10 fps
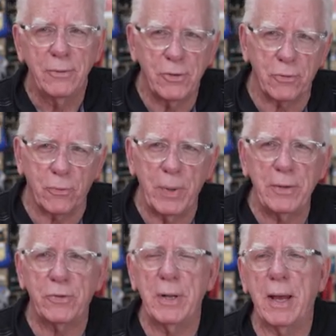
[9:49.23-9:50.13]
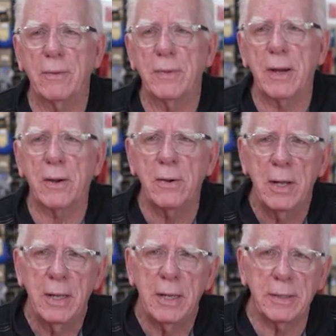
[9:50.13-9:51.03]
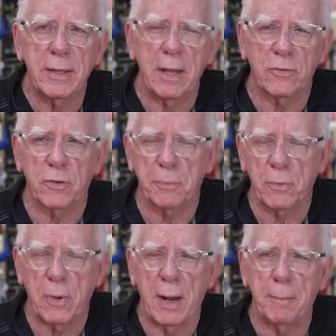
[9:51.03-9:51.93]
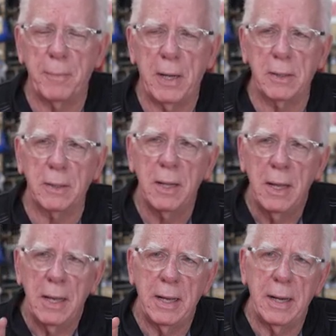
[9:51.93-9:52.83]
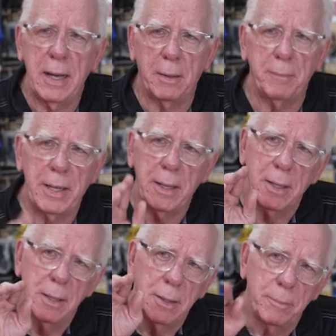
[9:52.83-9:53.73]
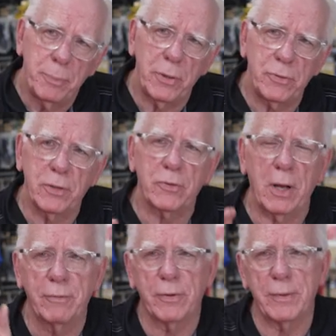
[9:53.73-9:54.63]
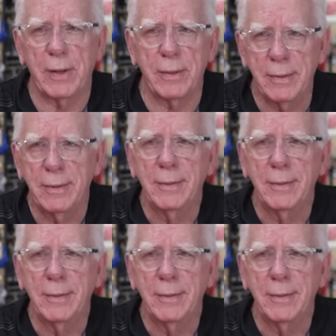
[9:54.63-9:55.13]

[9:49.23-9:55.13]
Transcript: Just reach down there, hit that subscribe button, and help me push us over the,